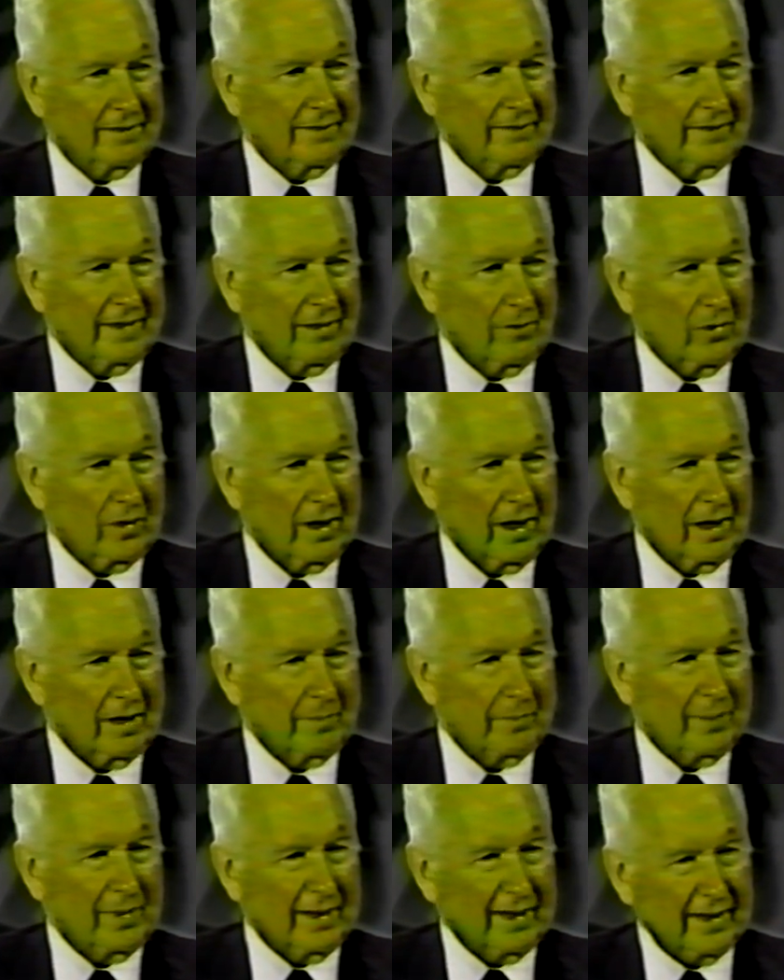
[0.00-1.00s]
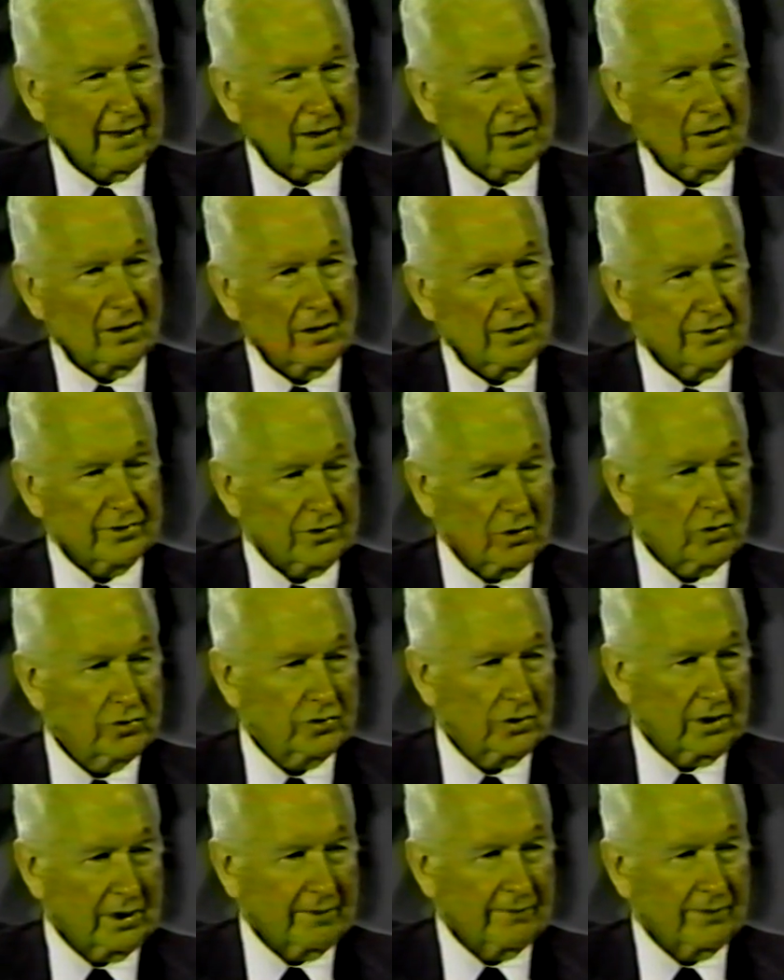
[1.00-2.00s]
they were not a political or
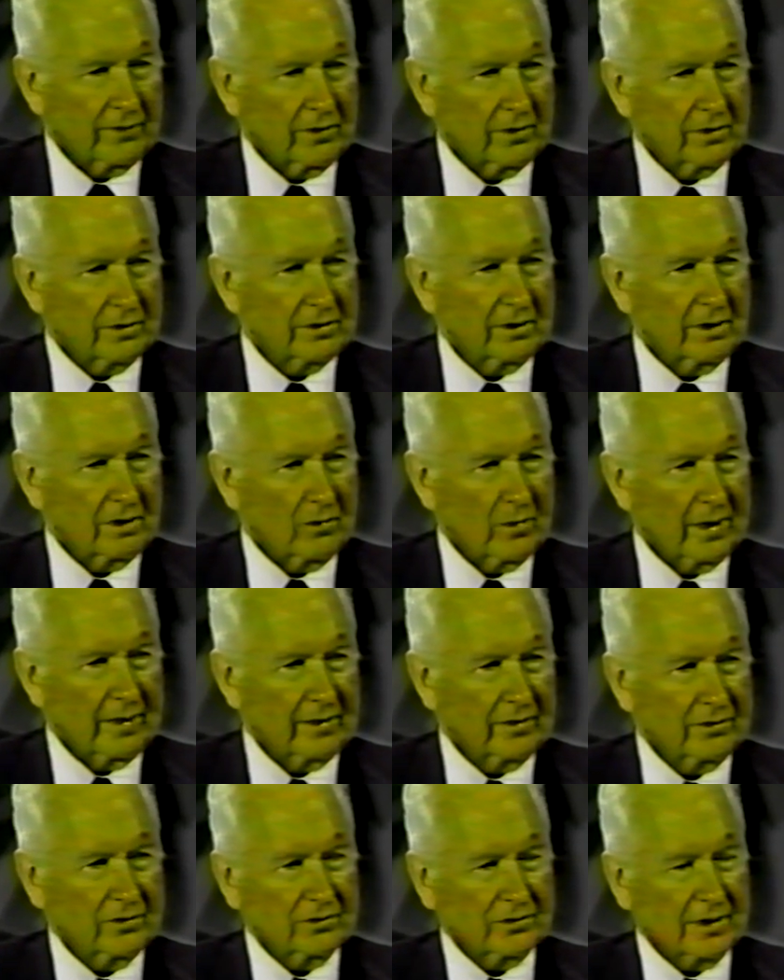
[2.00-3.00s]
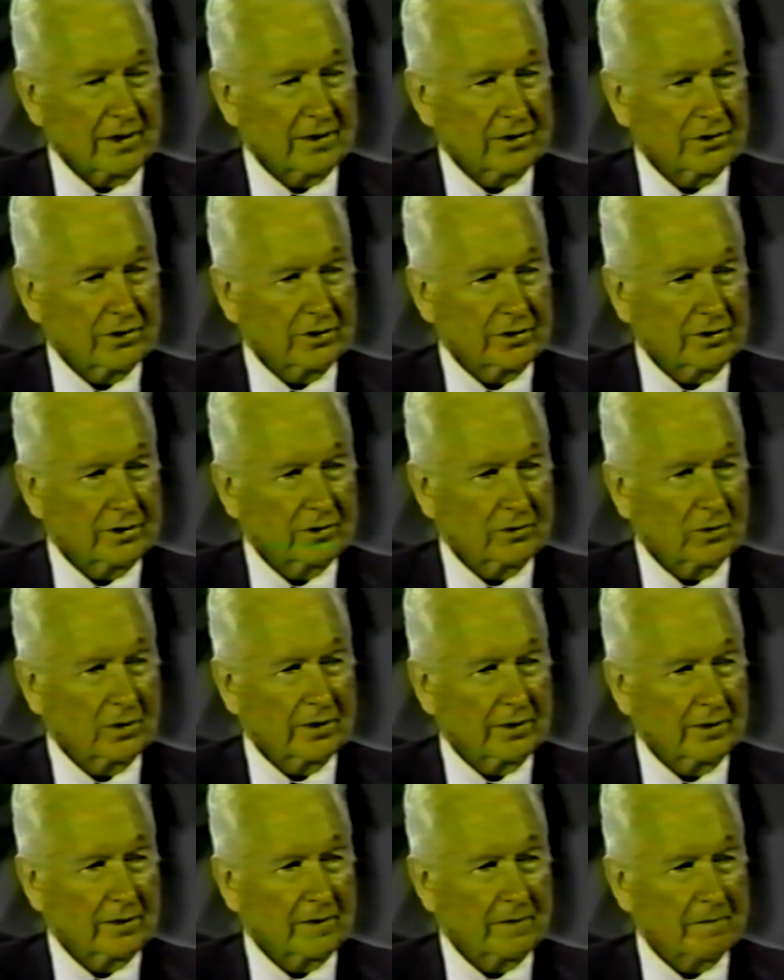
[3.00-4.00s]
social influence in the way that those other churches were,
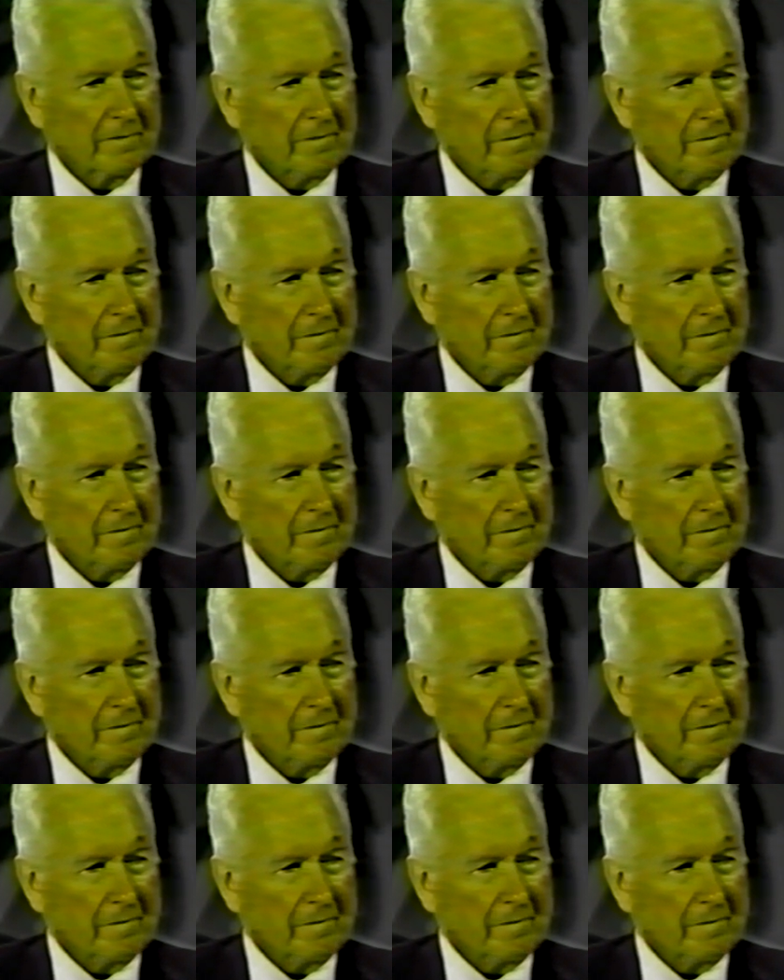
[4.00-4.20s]
you know.